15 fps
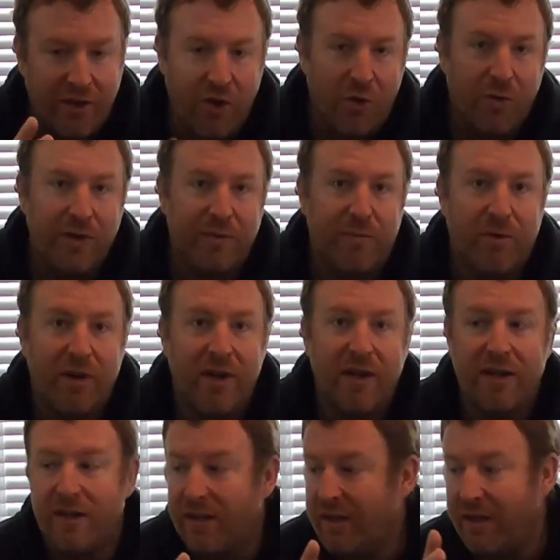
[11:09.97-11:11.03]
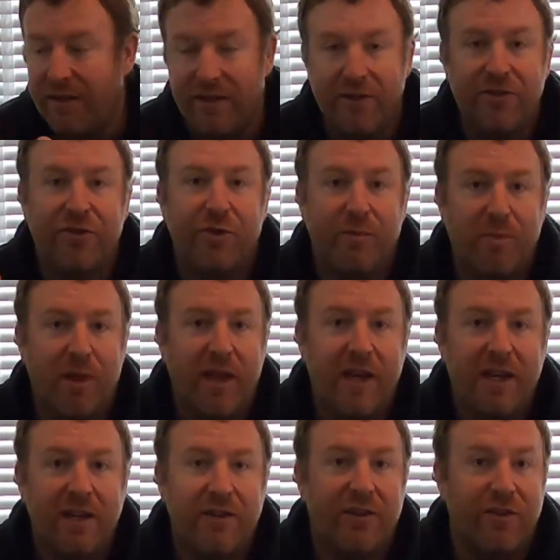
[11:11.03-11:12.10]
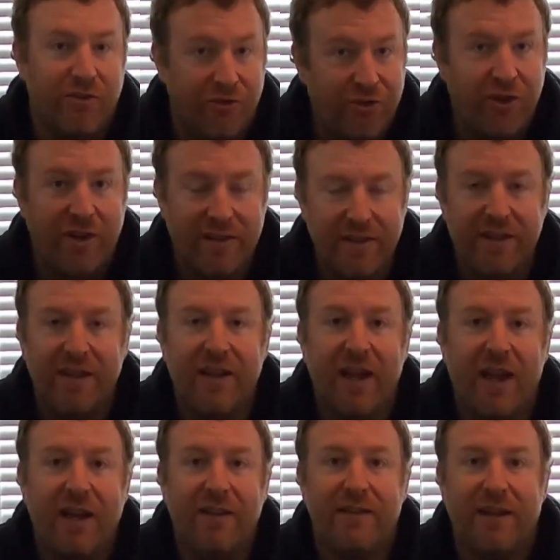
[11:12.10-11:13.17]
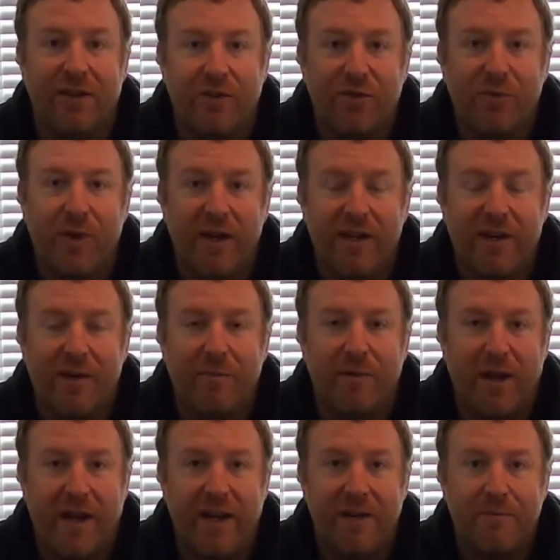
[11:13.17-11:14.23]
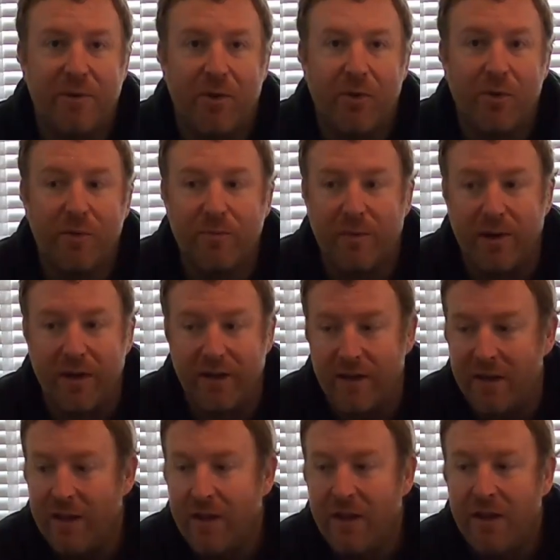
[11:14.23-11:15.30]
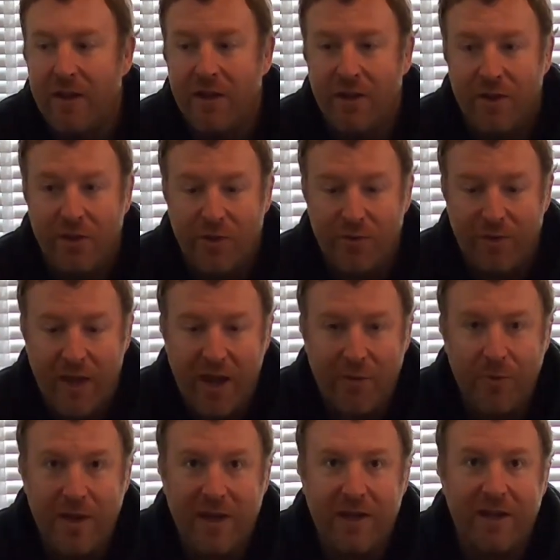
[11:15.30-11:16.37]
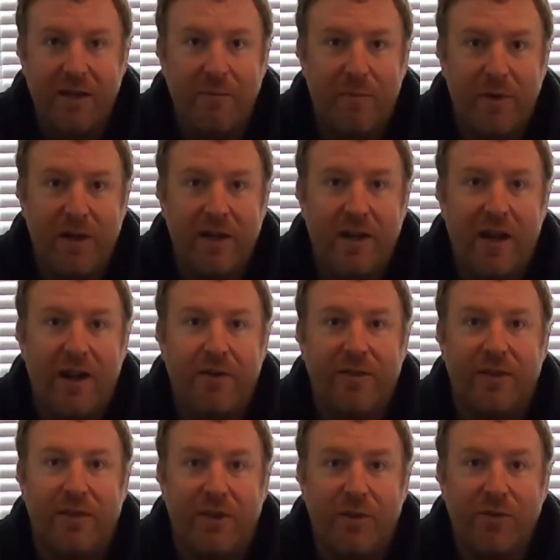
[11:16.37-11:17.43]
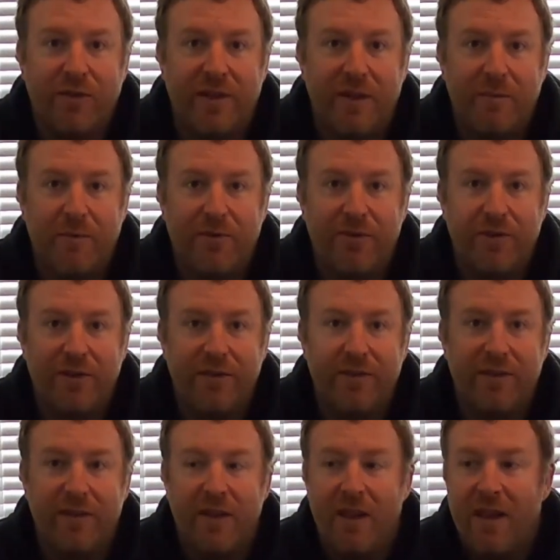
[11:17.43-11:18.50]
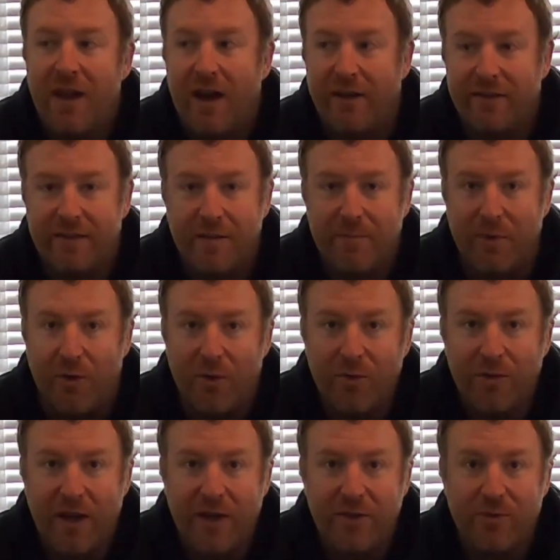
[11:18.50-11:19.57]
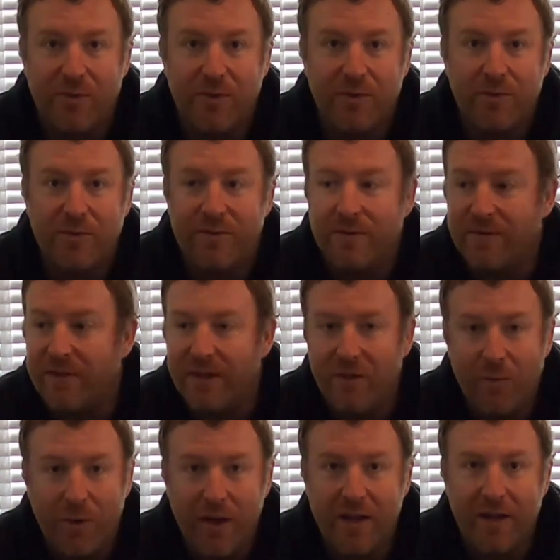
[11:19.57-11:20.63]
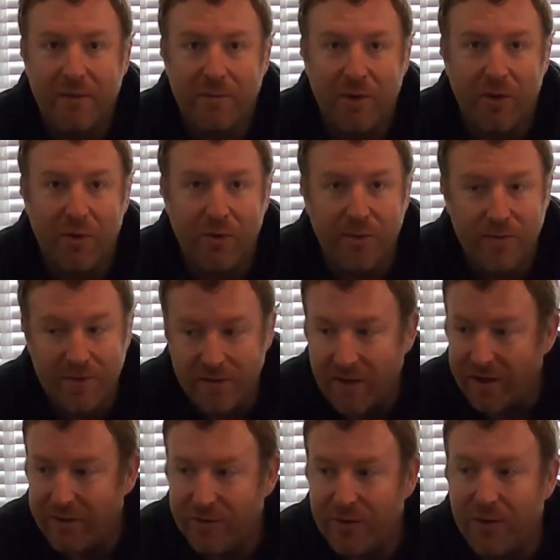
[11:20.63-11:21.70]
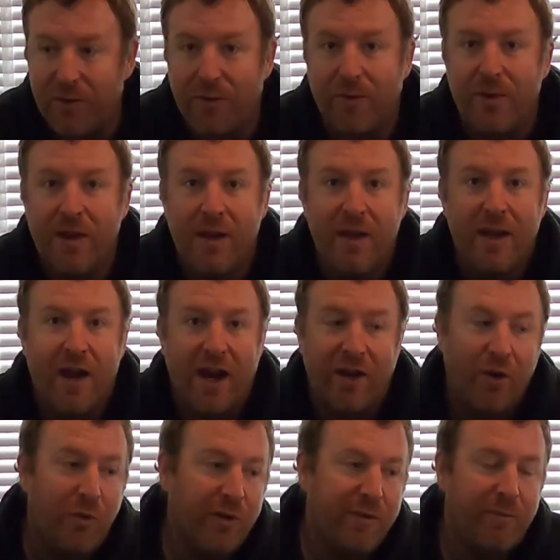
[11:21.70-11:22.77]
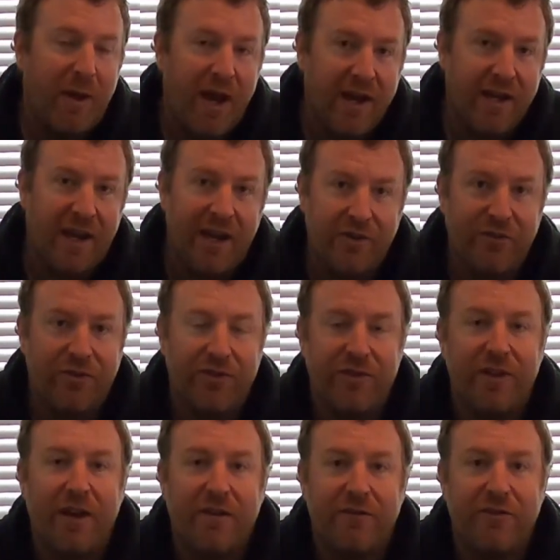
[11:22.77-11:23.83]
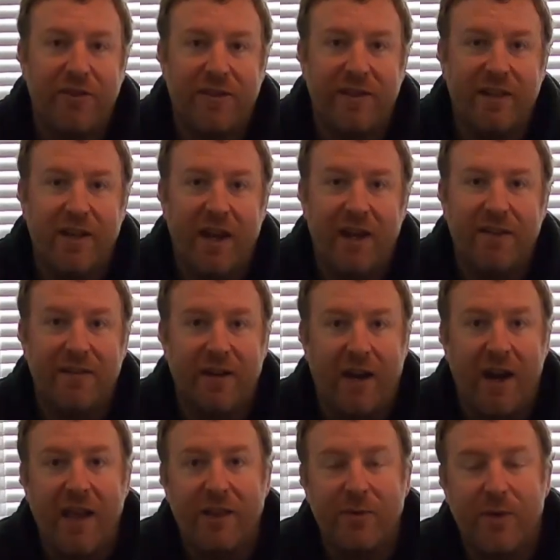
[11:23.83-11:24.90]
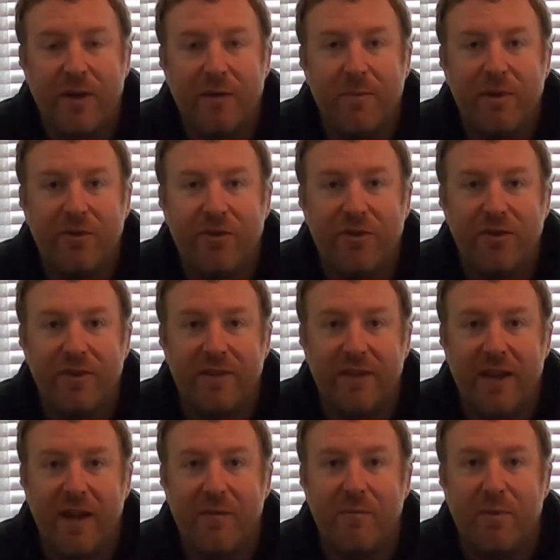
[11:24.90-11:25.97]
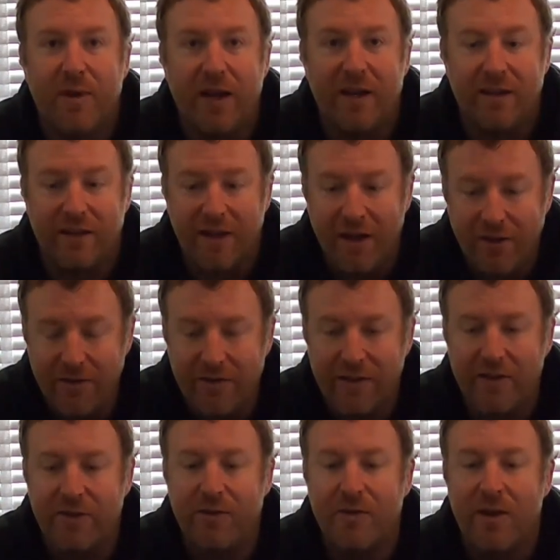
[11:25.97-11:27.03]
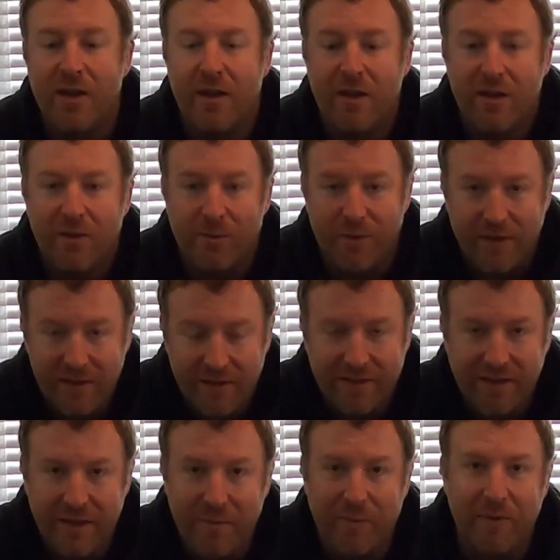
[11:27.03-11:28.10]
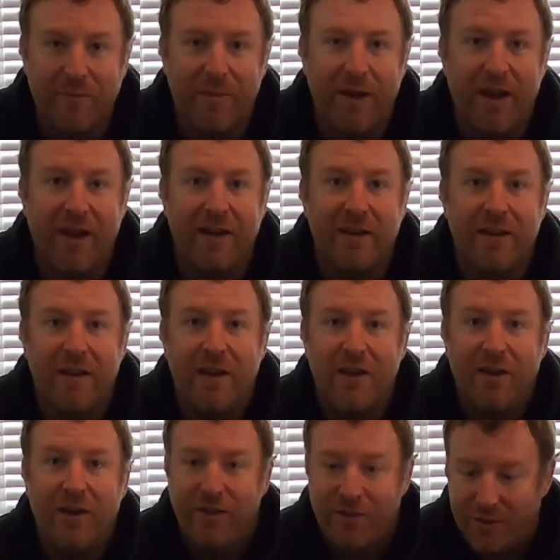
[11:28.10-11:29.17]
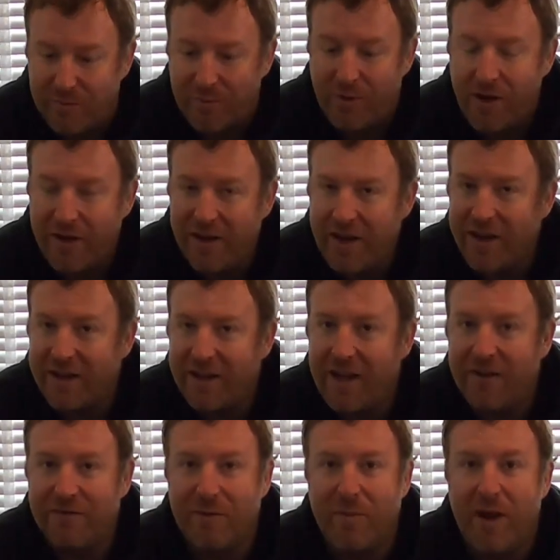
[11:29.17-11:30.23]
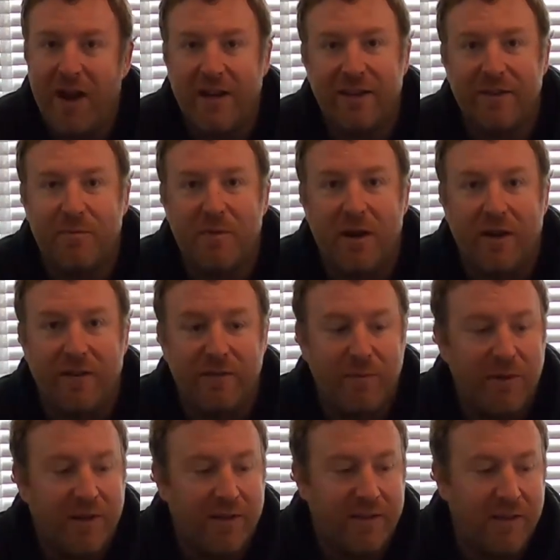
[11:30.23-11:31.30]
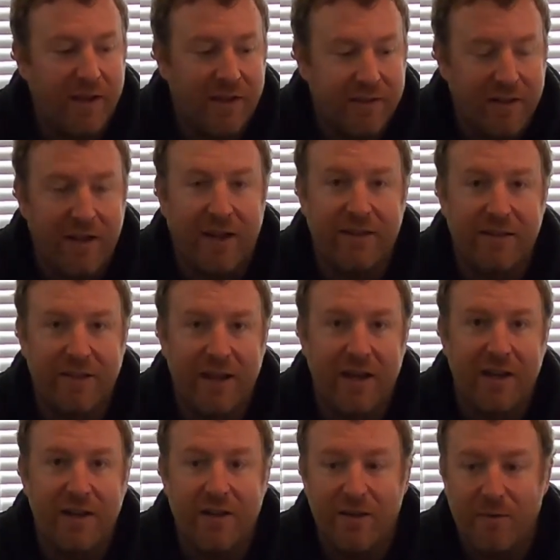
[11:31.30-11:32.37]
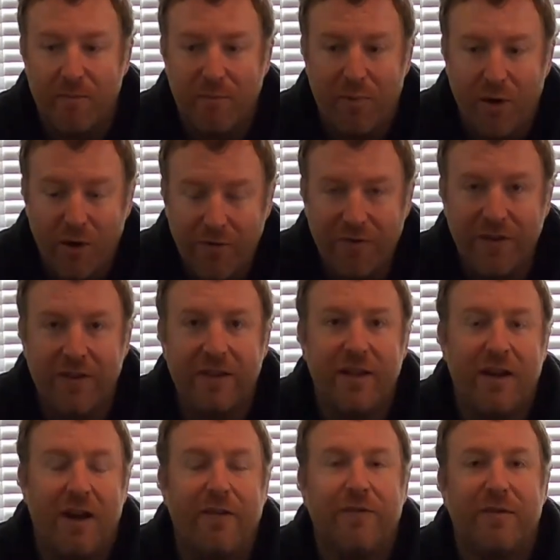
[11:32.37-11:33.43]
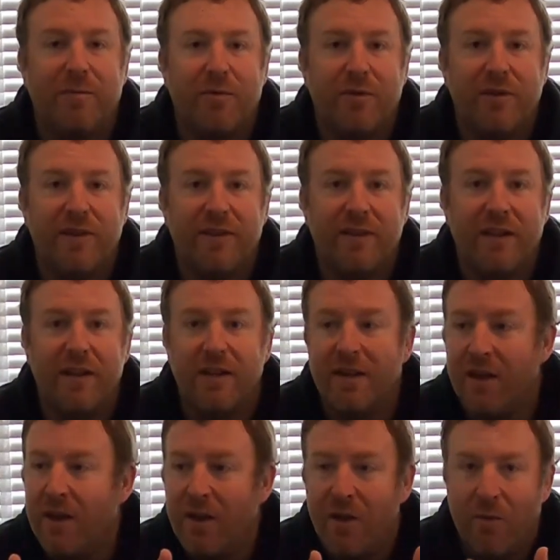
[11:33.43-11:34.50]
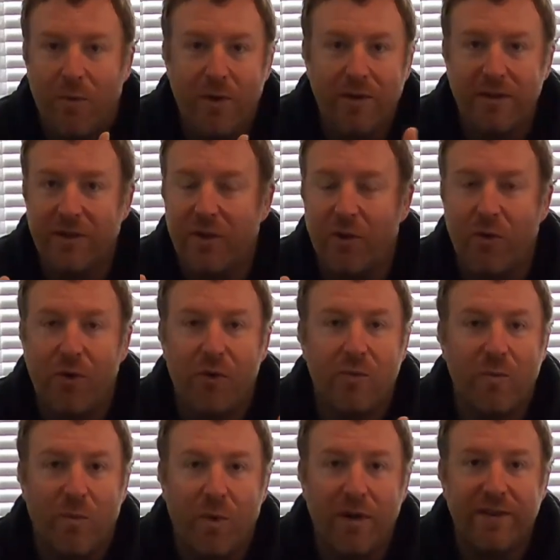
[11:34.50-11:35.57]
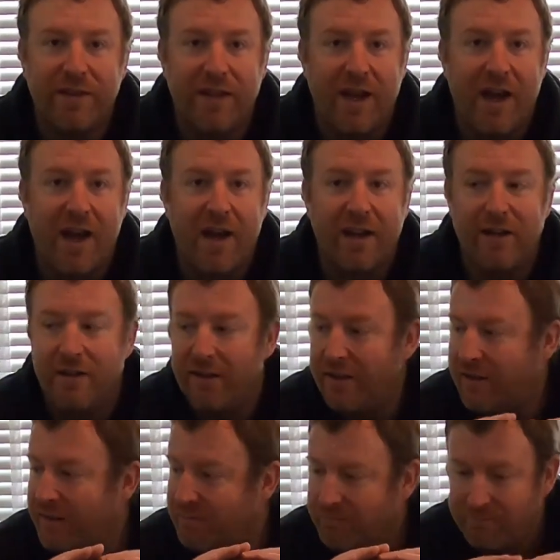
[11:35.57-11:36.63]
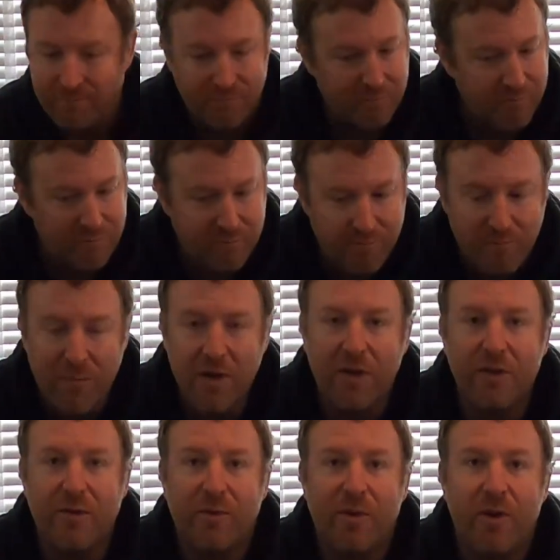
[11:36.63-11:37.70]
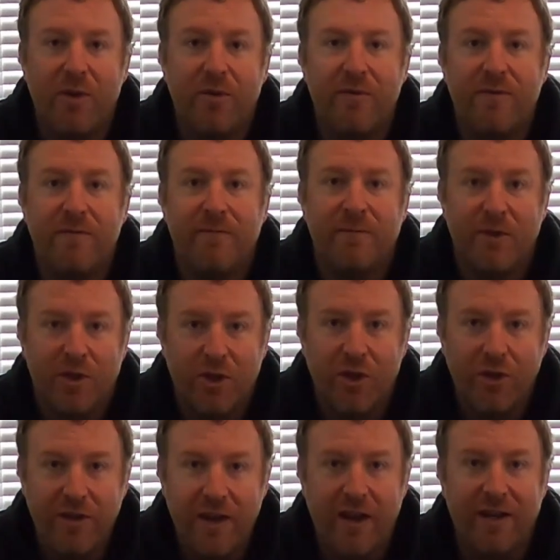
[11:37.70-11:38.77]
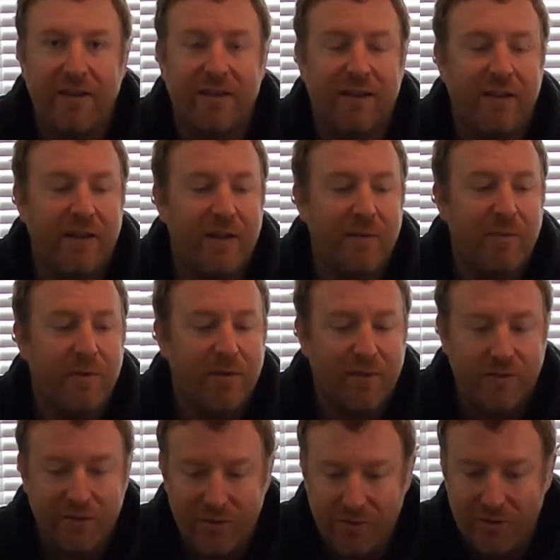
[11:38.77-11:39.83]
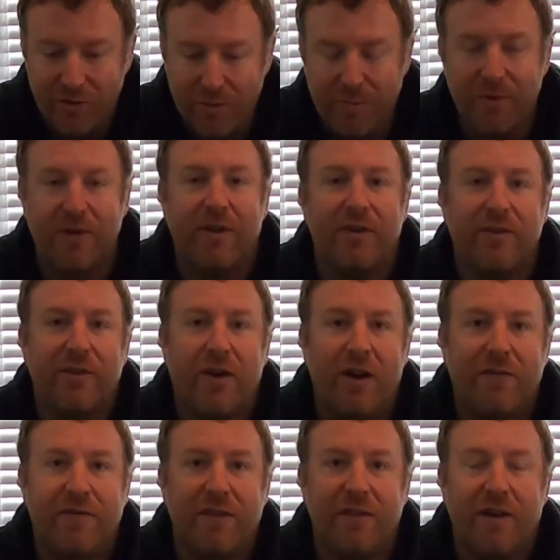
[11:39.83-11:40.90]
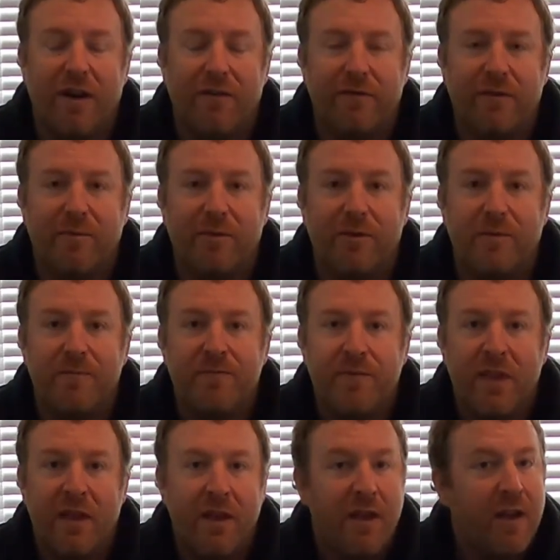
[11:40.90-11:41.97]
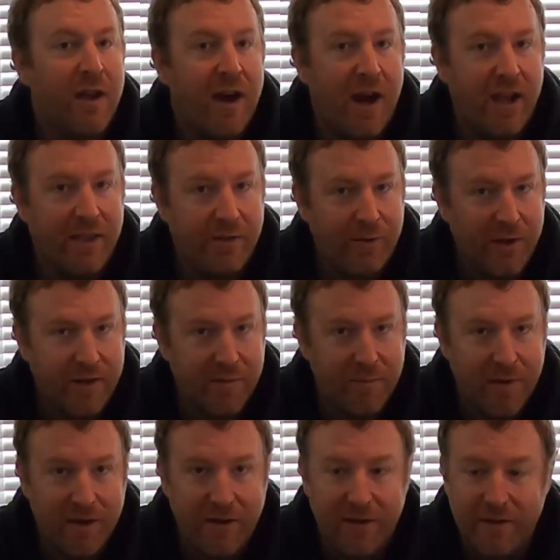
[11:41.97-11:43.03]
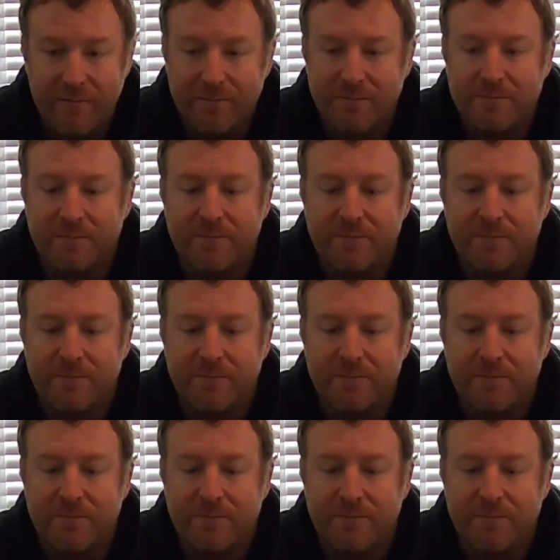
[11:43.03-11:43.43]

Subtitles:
always bring additional blankets just in case I do wake up when I am cold, but through that weekend, being out in those temperatures, I slept the whole night through, didn't wake up cold, so I always pack extra stuff just in case, and I highly recommend you do the same, but I can guarantee you, with this sleeping bag, you're probably not going to have to pack as much, because like I said, I stayed perfectly comfortable in this thing. Wasn't cold, wasn't hot, middle of the road, good night's sleep, super soft and comfortable. Highly recommend it.